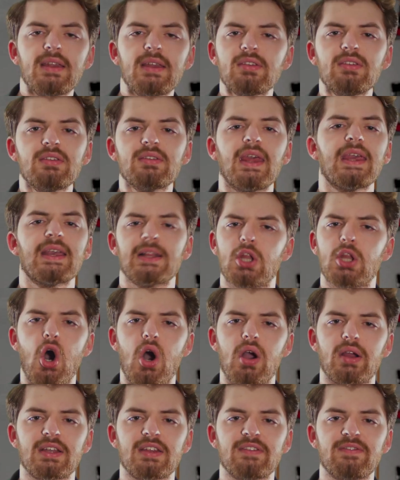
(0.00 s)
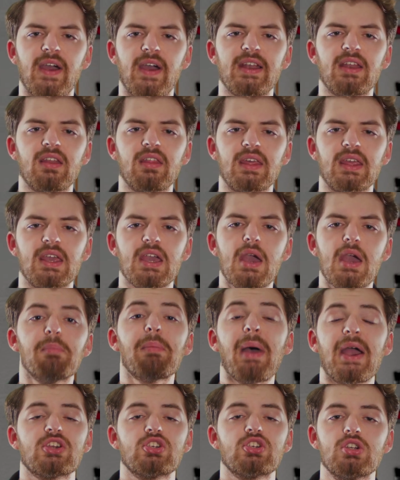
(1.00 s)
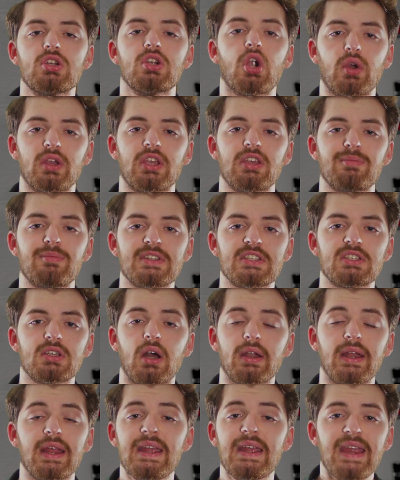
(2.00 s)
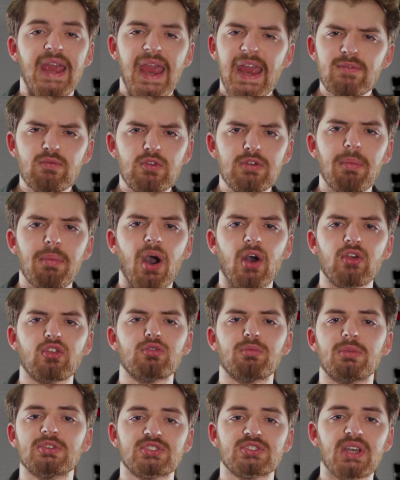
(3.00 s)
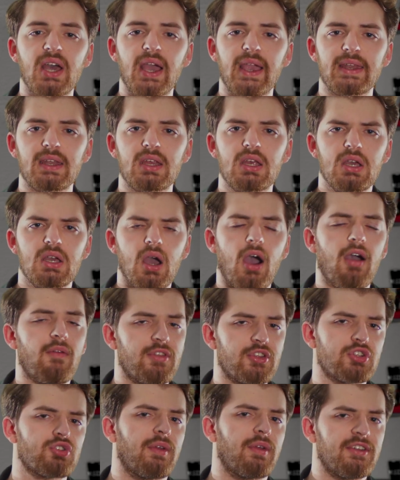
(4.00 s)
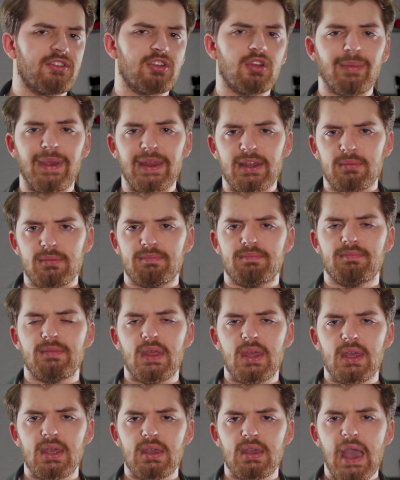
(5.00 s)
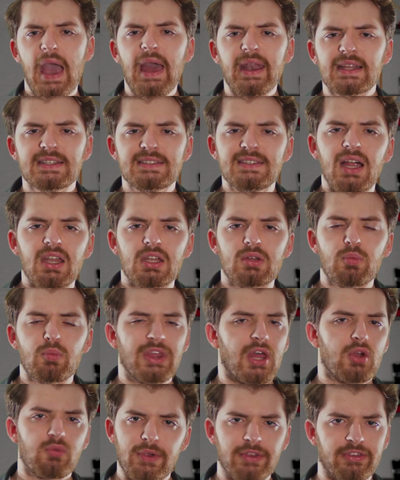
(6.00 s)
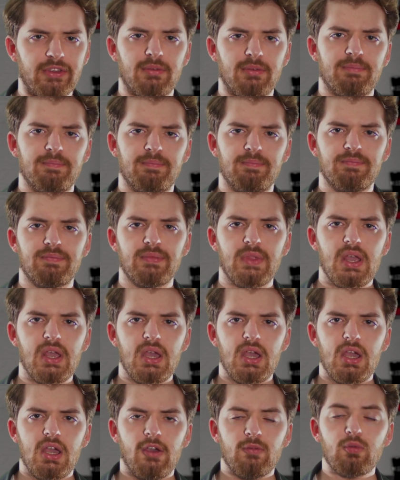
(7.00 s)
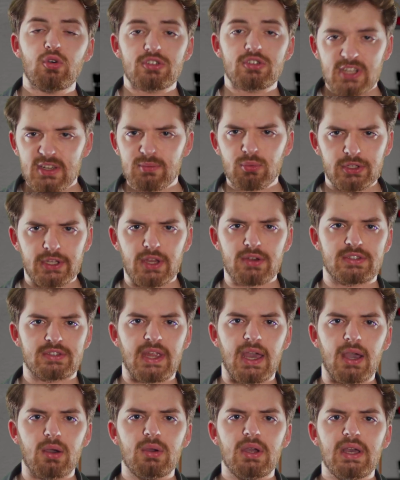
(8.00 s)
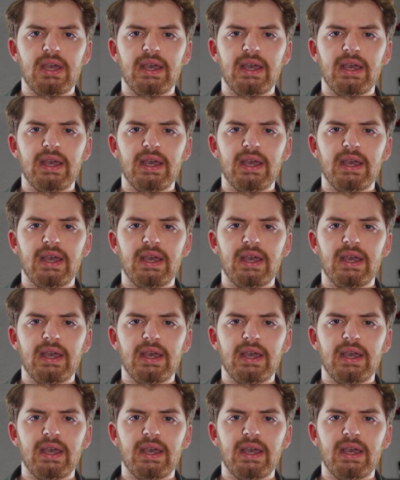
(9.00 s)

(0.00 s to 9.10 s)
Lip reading: doesn't take long to find the passionate arguments on every possible side of the screens debate. And it's not without reason. For several years now,